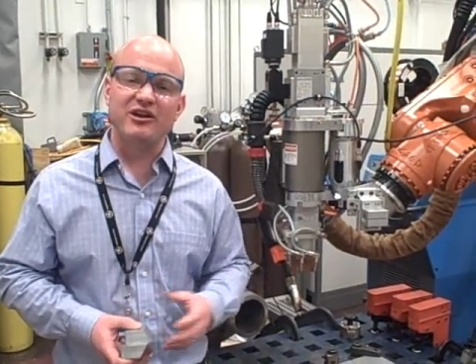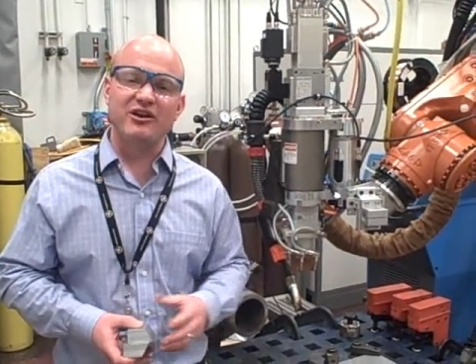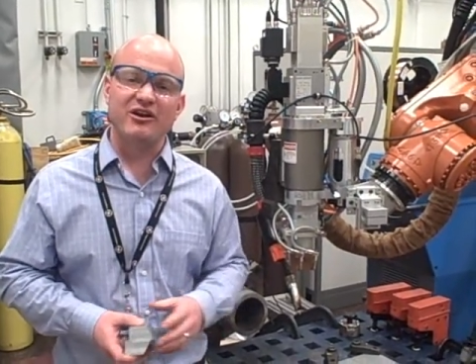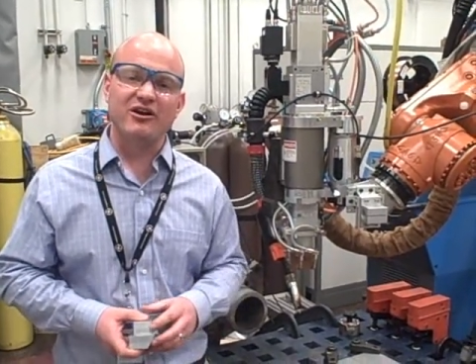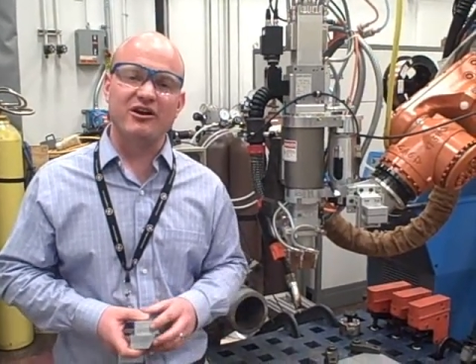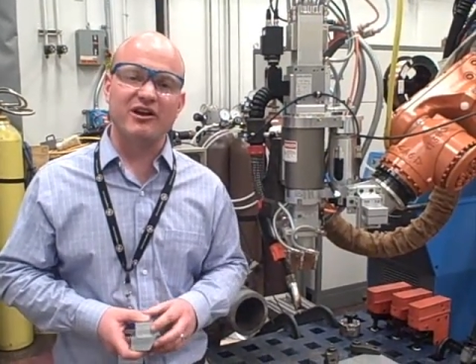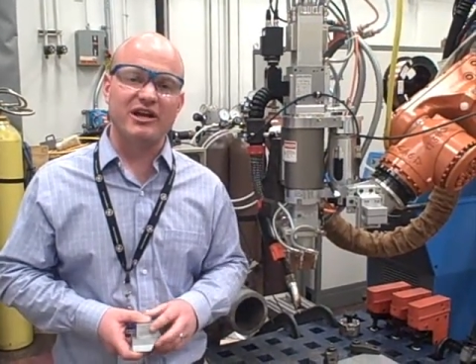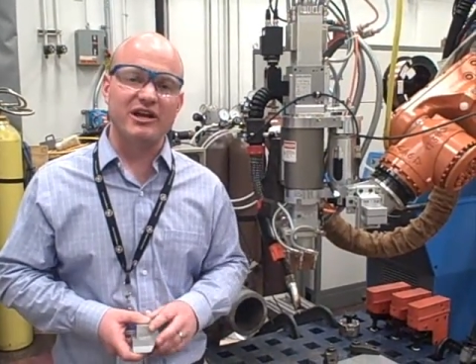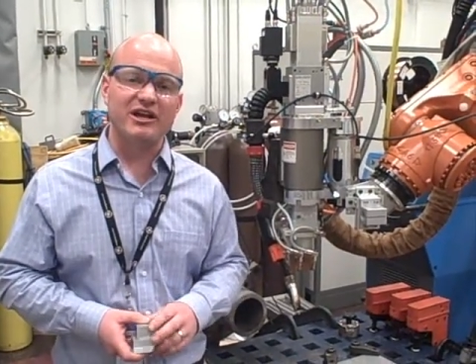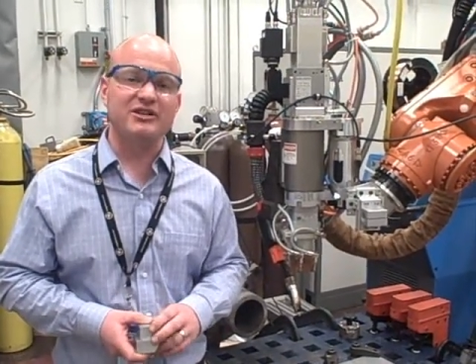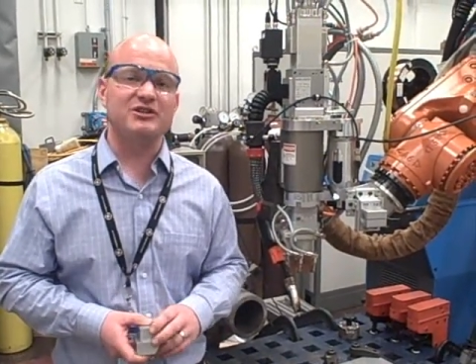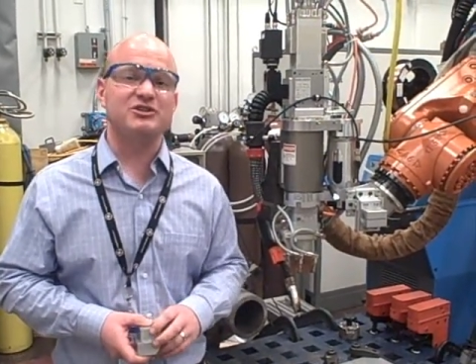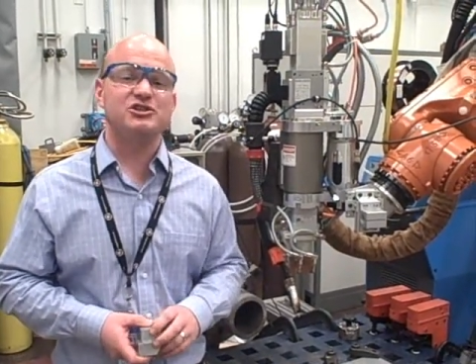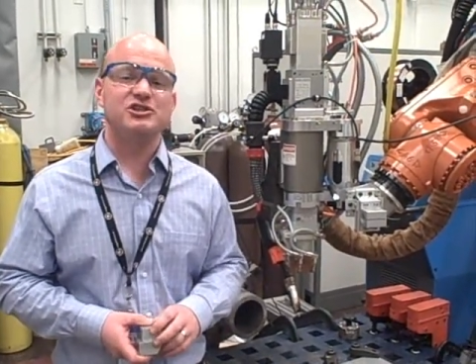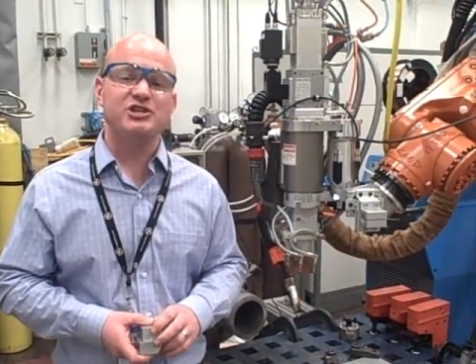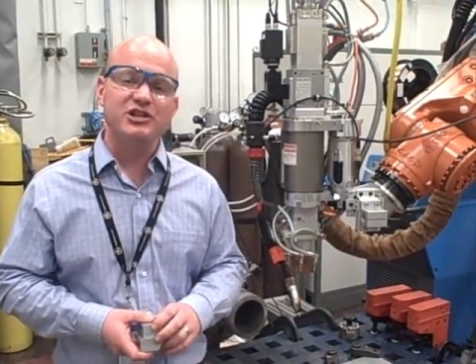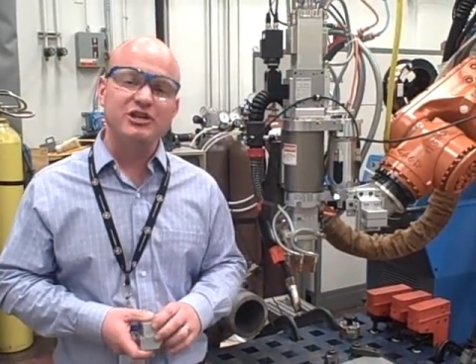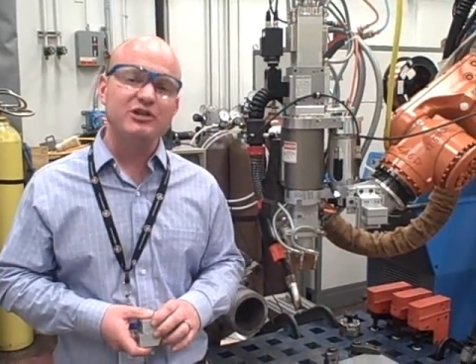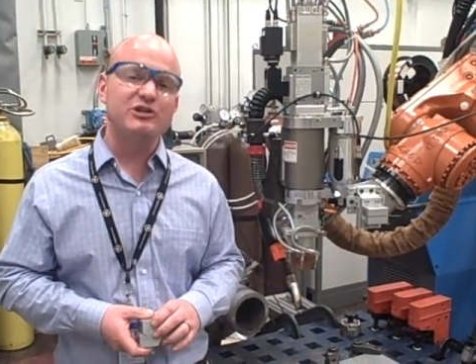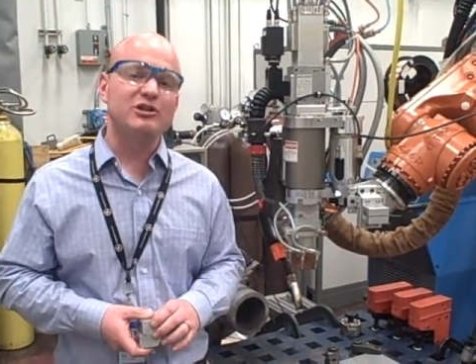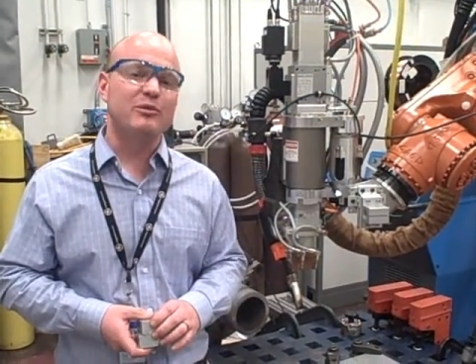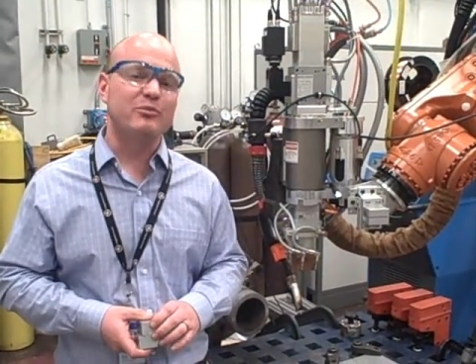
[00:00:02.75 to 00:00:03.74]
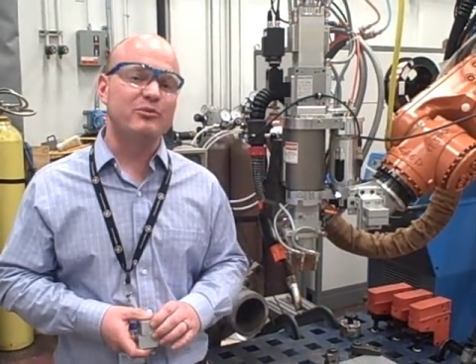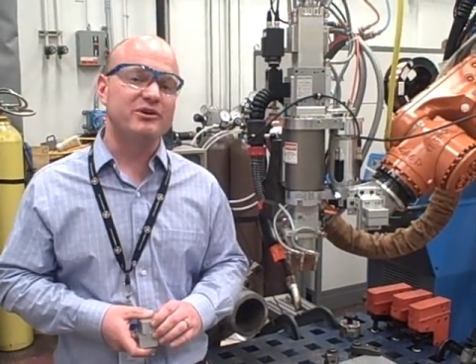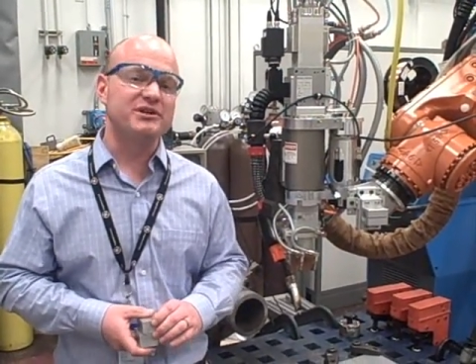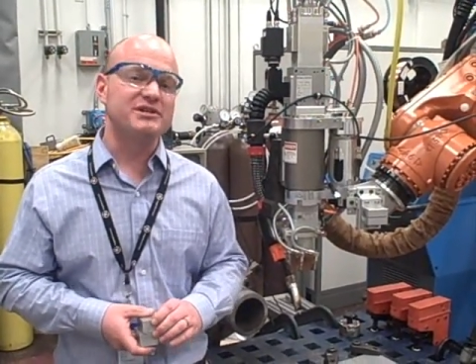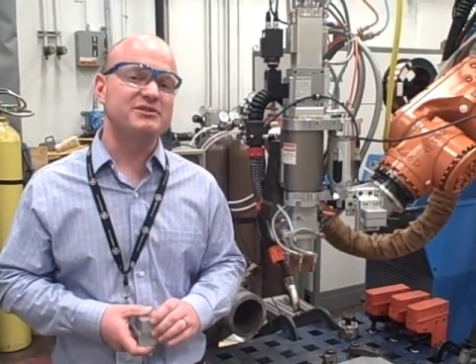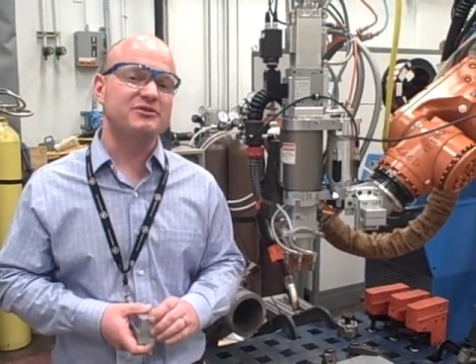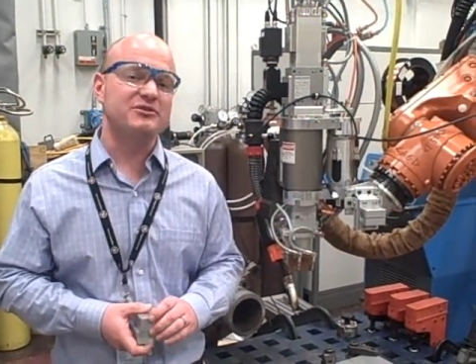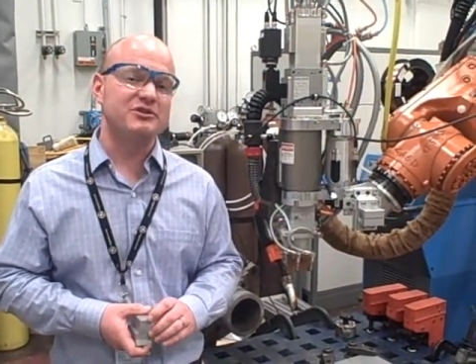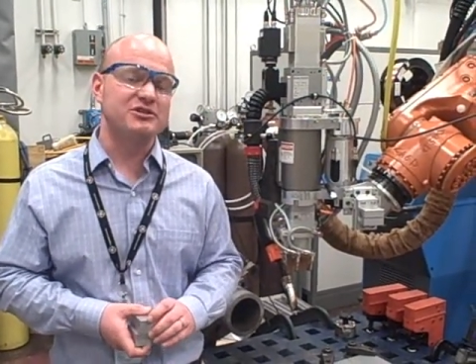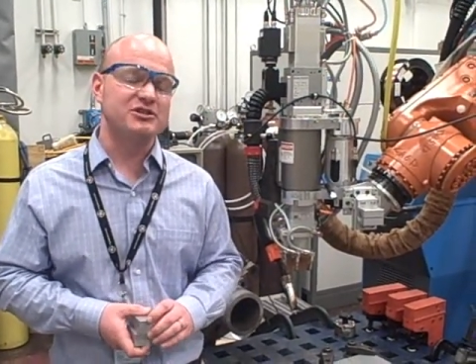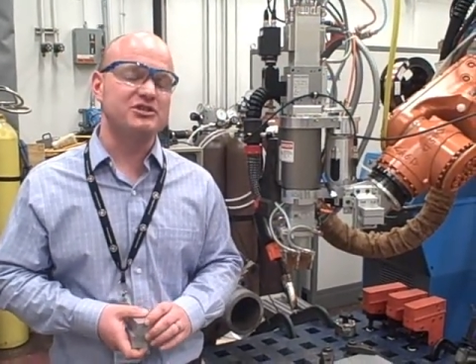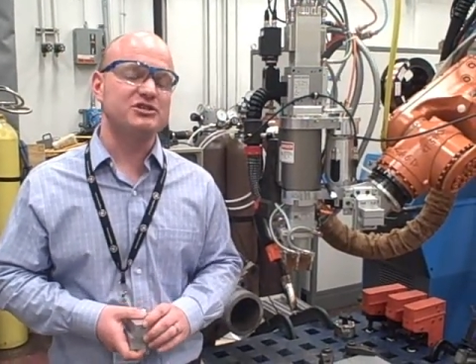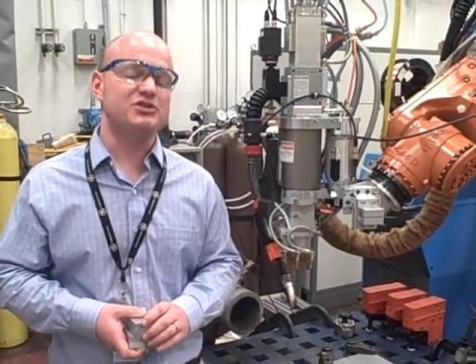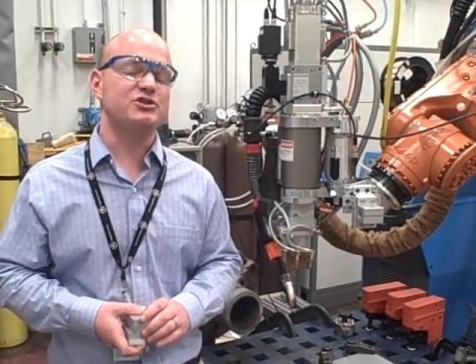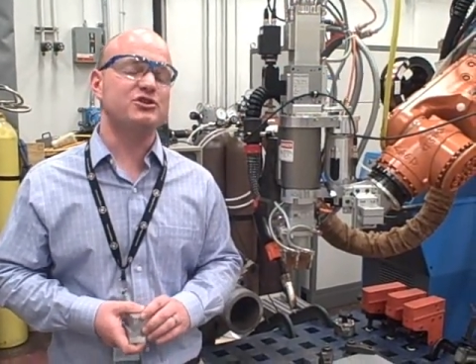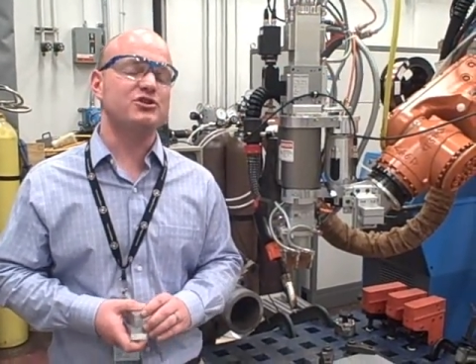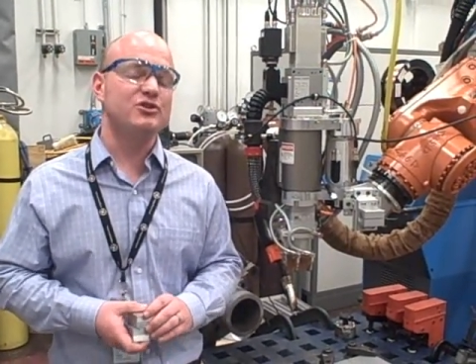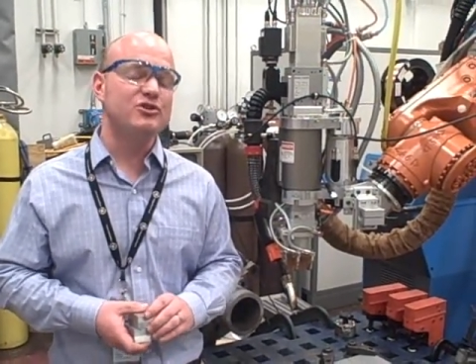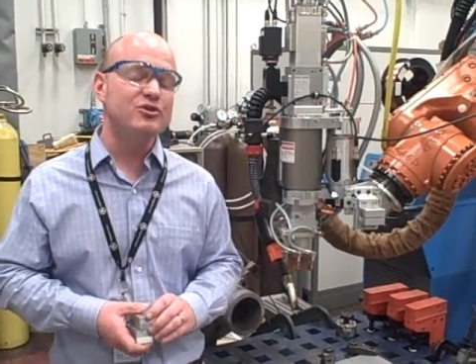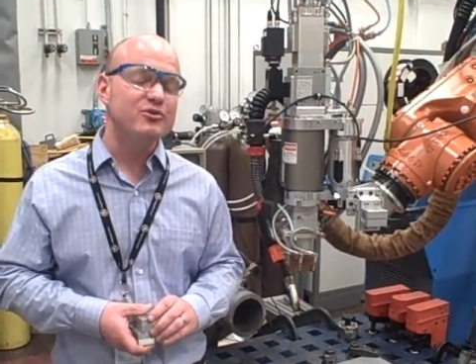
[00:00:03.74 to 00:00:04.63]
here in G E Global Research's